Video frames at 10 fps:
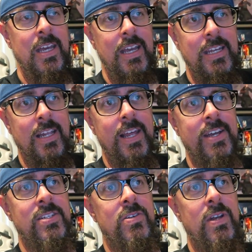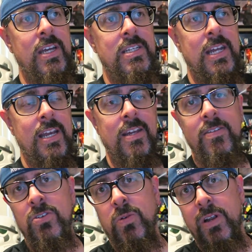in the last two days, it had
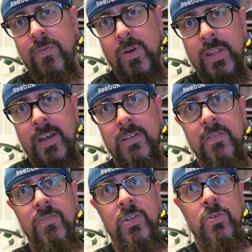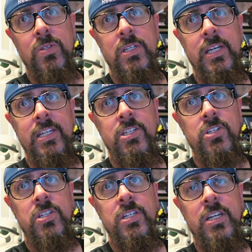another 24,000 views. It's
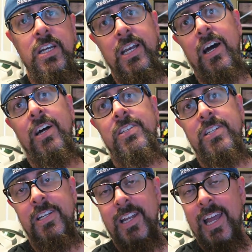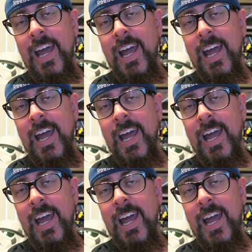just constant.